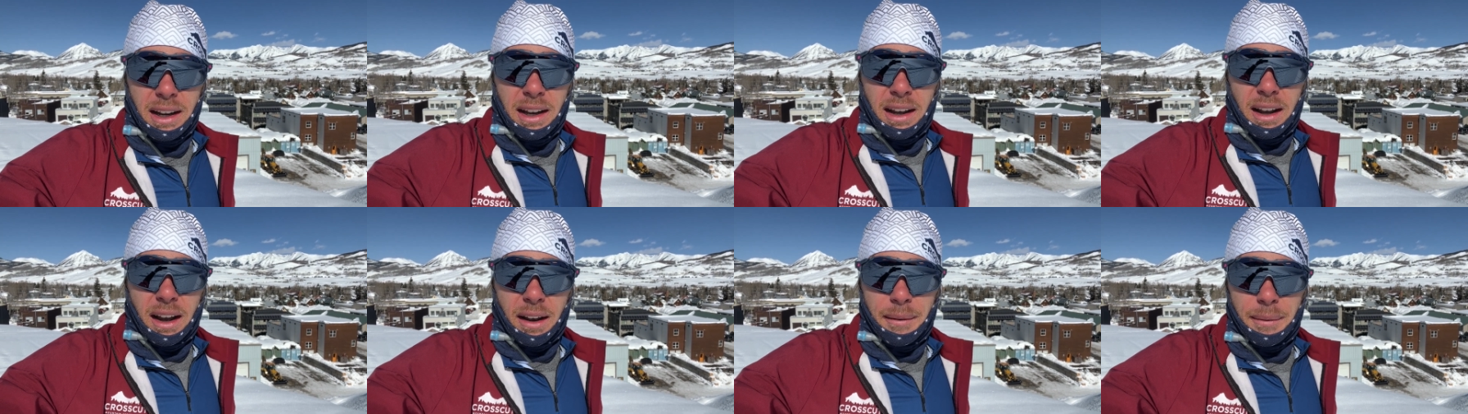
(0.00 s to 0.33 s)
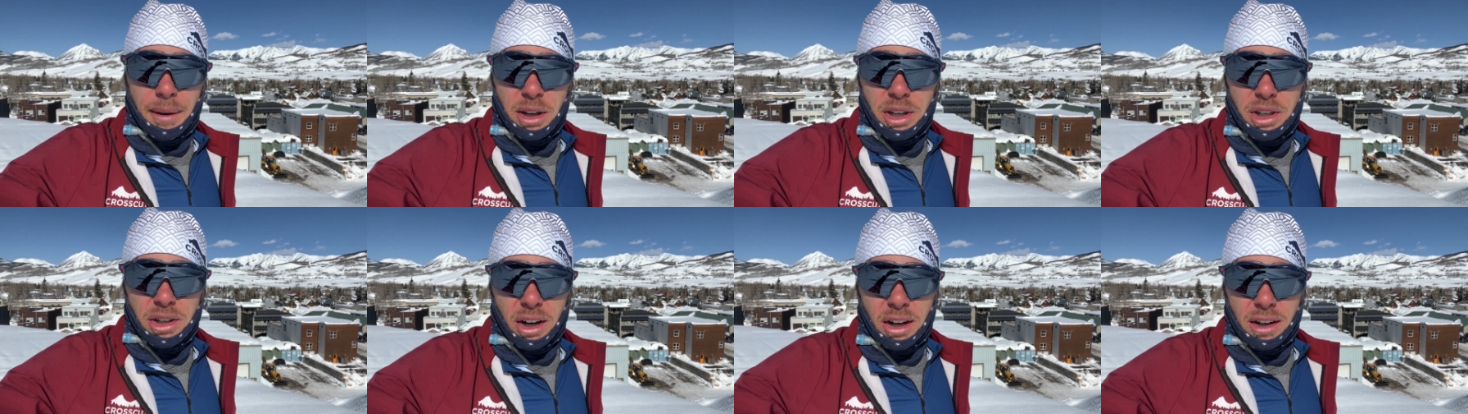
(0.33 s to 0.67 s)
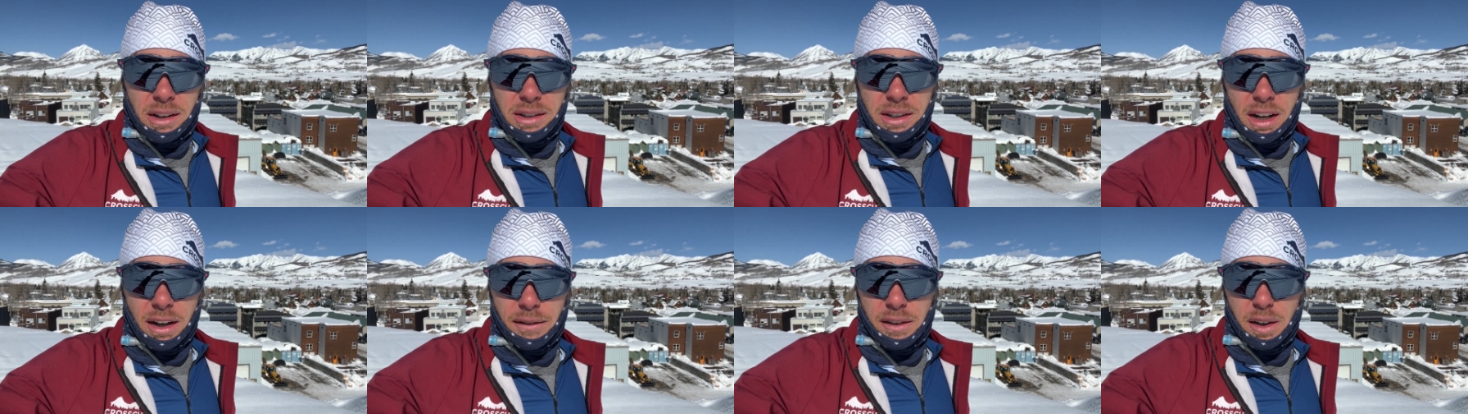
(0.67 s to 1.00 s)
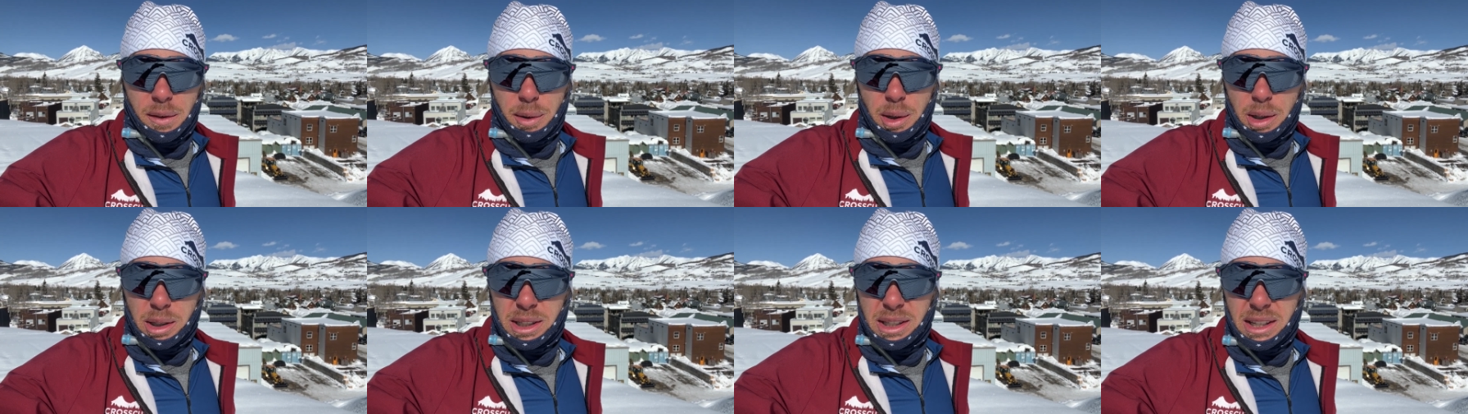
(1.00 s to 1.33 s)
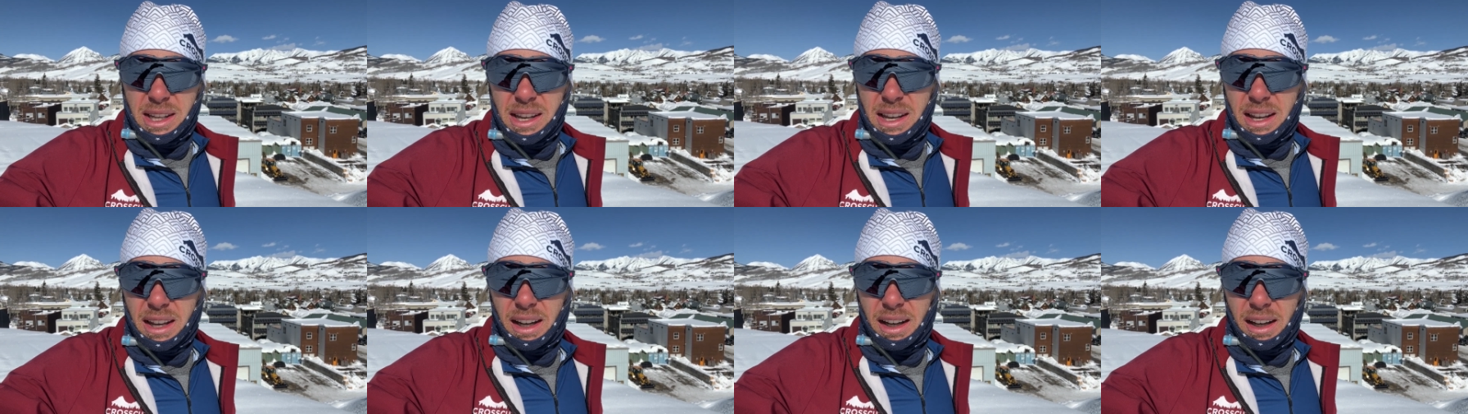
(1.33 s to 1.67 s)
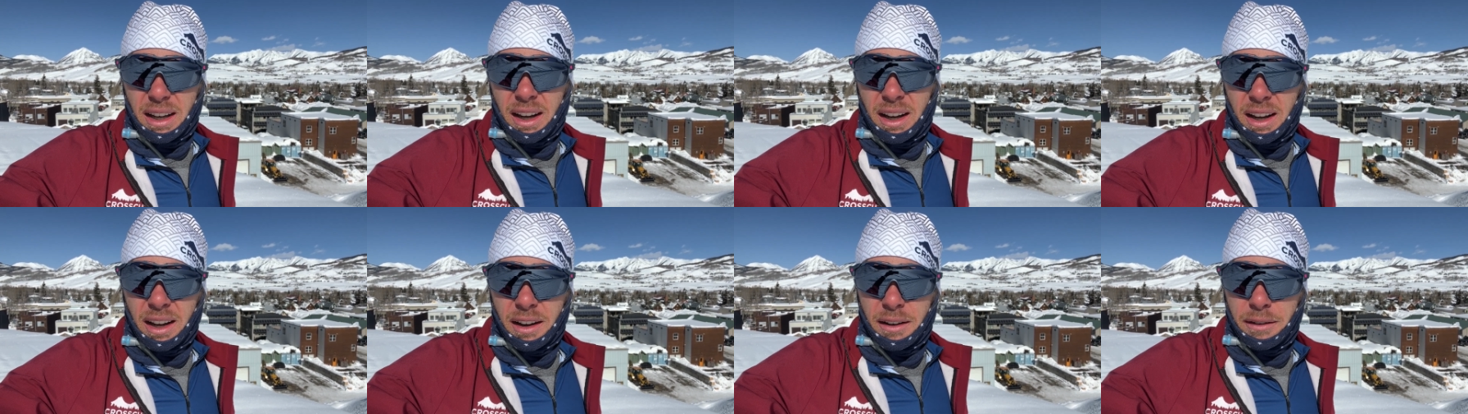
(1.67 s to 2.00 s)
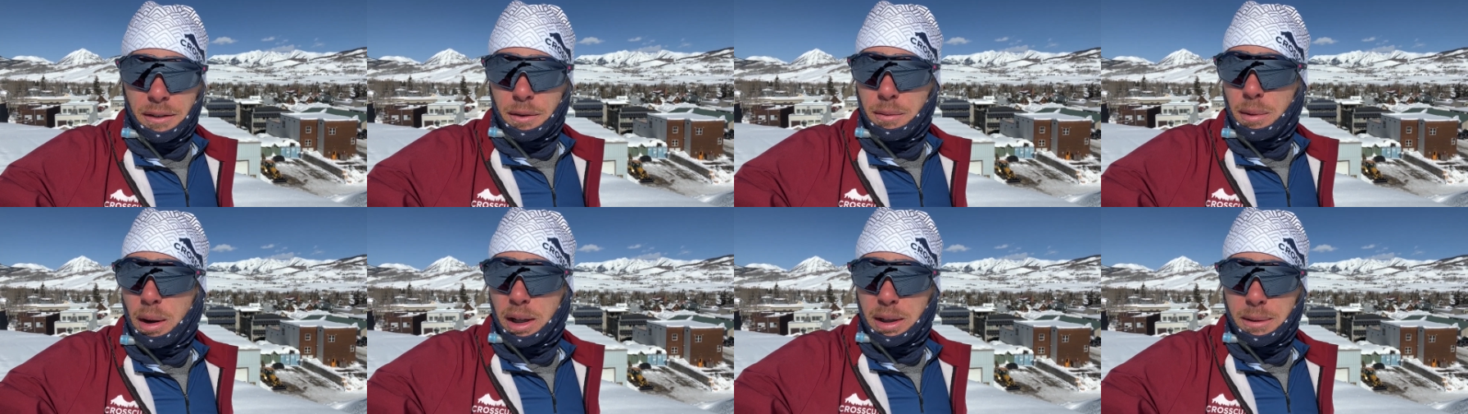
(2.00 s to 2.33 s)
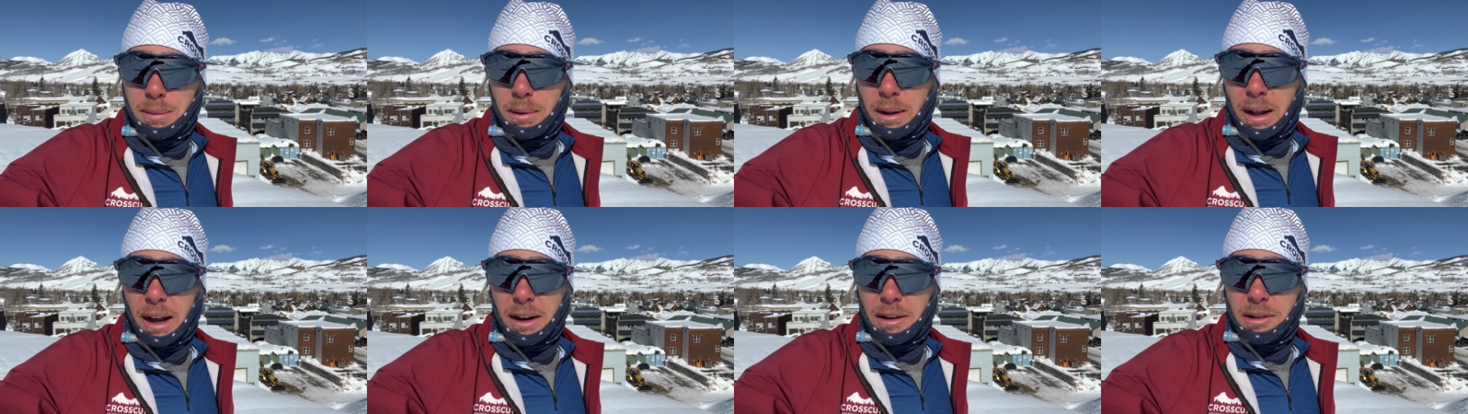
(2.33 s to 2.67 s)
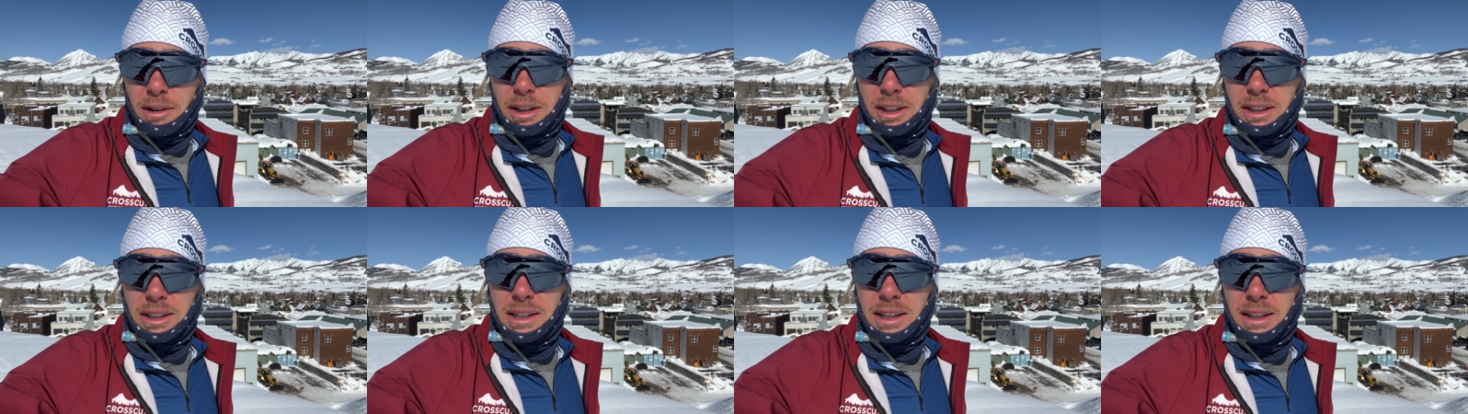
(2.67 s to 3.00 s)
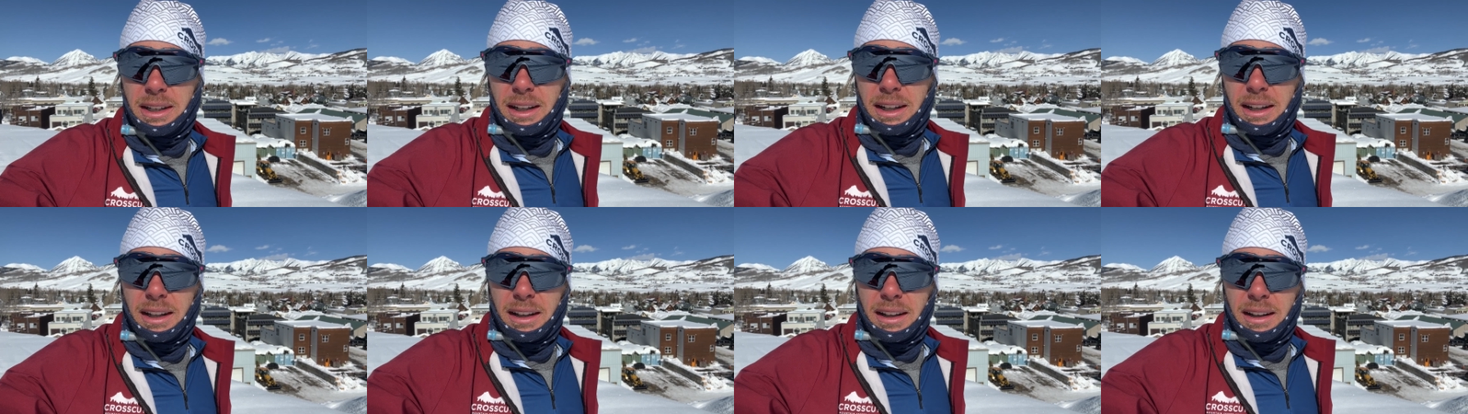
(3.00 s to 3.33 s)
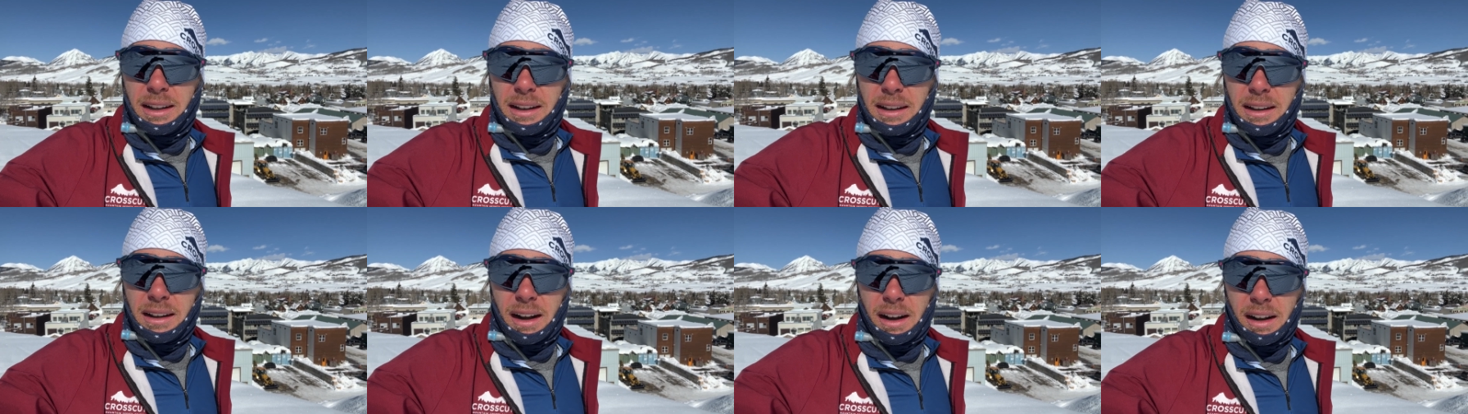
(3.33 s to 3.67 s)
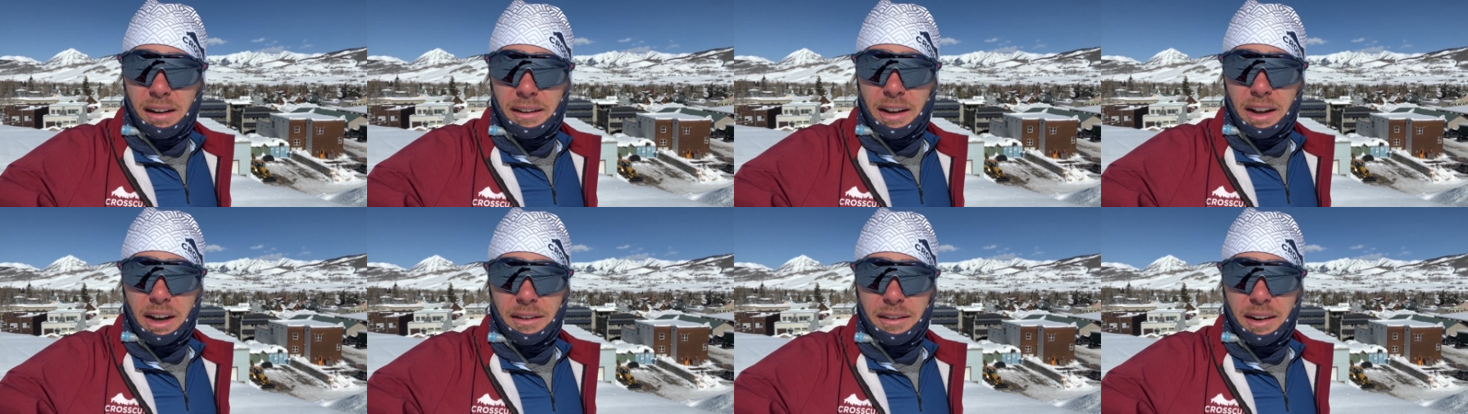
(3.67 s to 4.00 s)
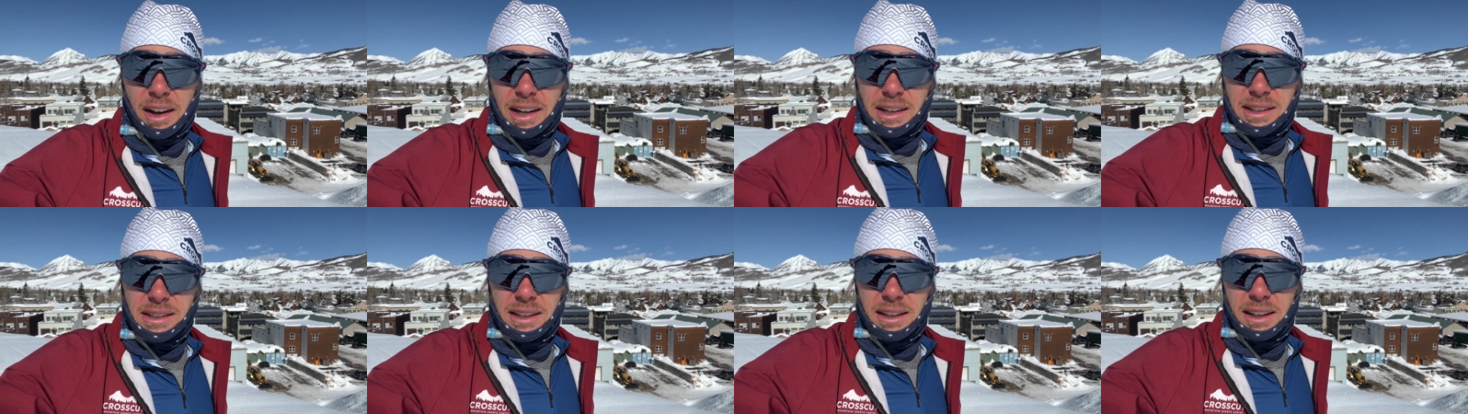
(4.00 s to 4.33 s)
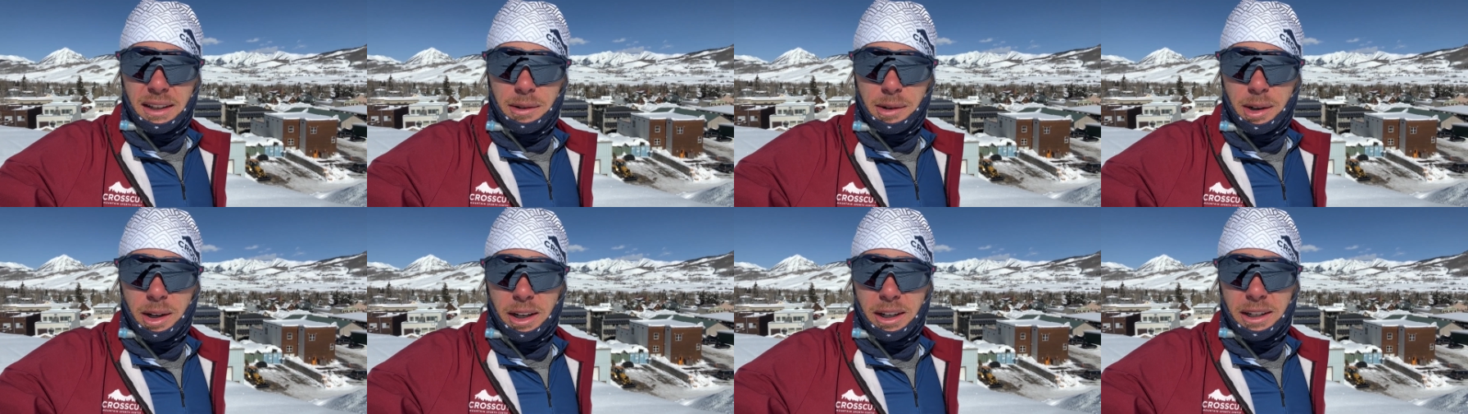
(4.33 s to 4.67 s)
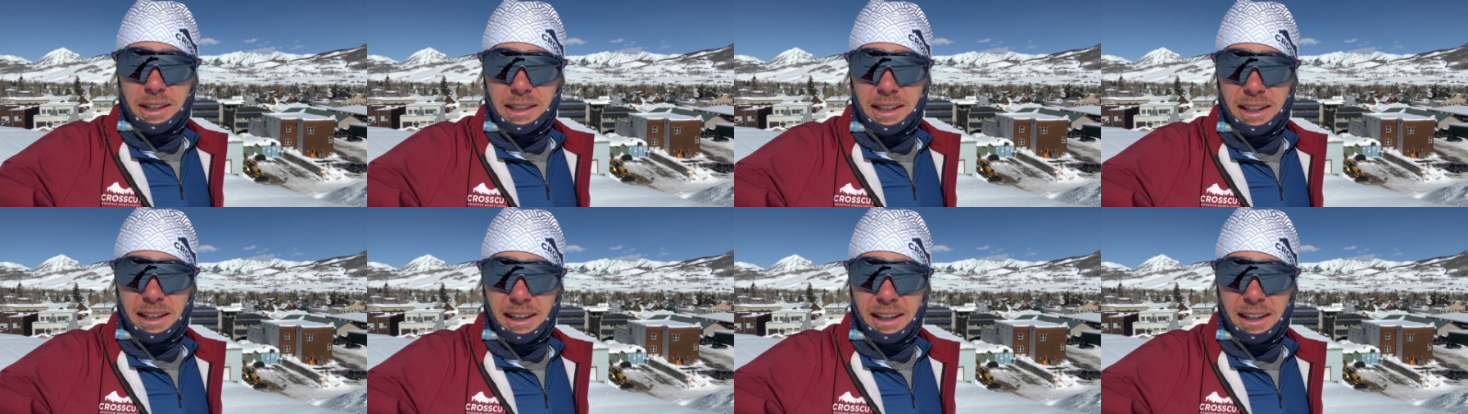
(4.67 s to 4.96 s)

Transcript: I made sure I was comfortable skiing for multiple hours. All that advice, it works.